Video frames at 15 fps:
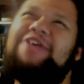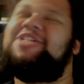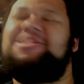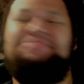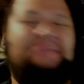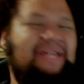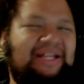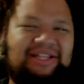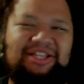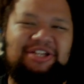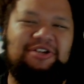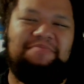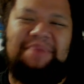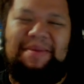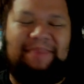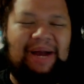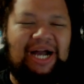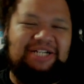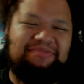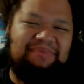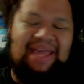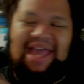me a little bit,
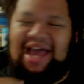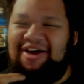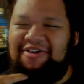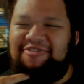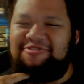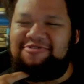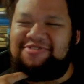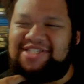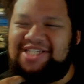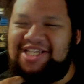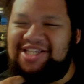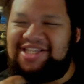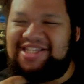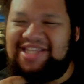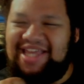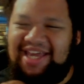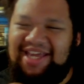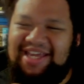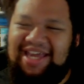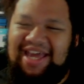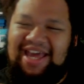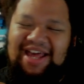bugs me out to think
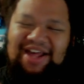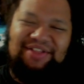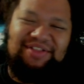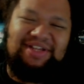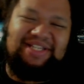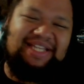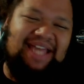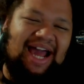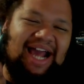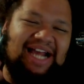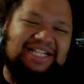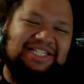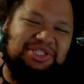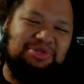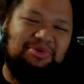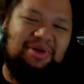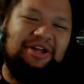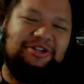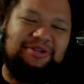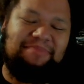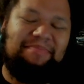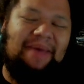this guy is
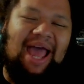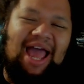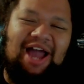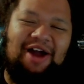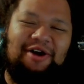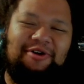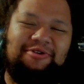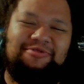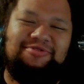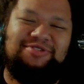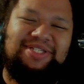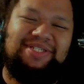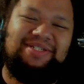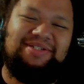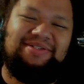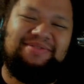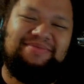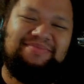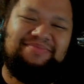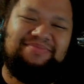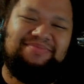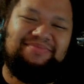300 pounds
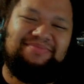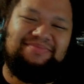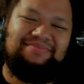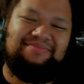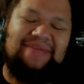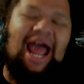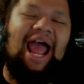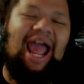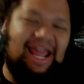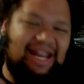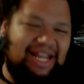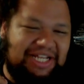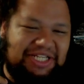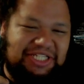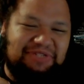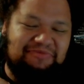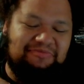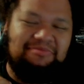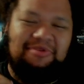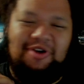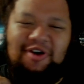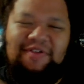and he's
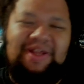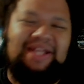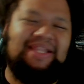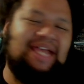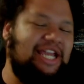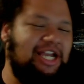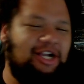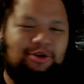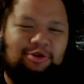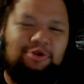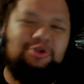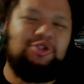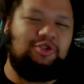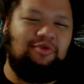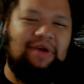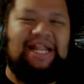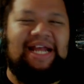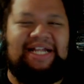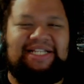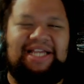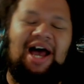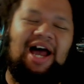moving like a cruiserweight at
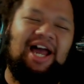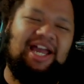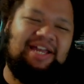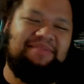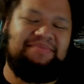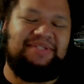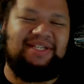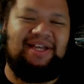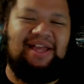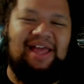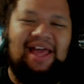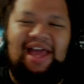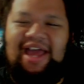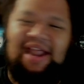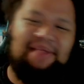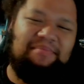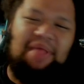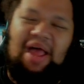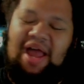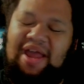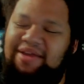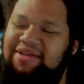times, and I'm
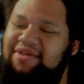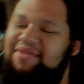like,